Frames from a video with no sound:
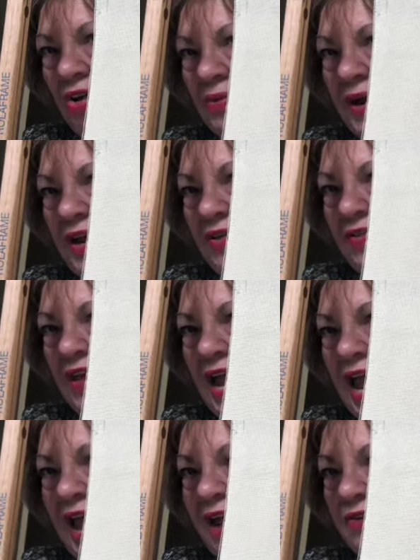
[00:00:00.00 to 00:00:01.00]
around the
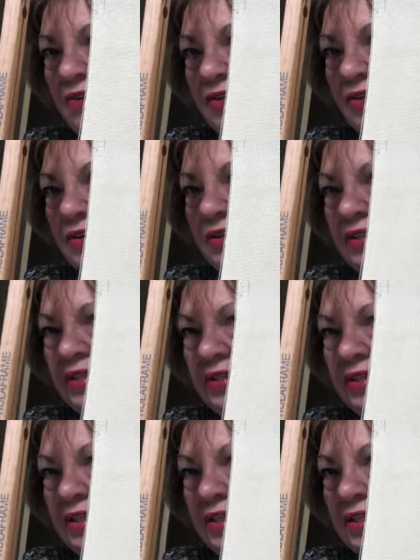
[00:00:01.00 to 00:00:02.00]
outer
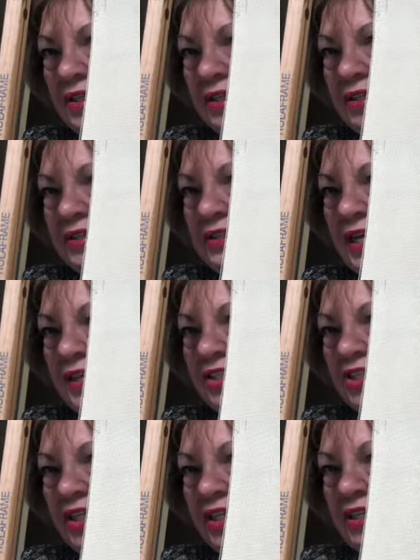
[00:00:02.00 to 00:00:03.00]

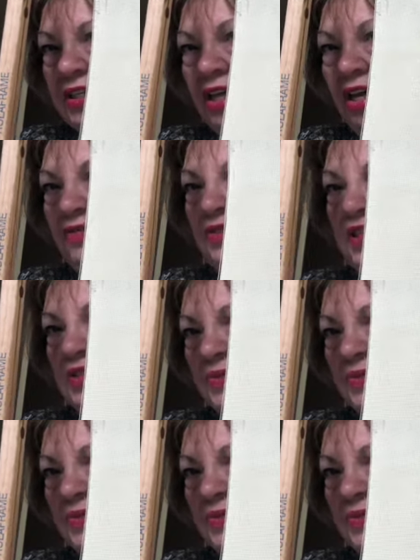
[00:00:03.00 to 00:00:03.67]
section of this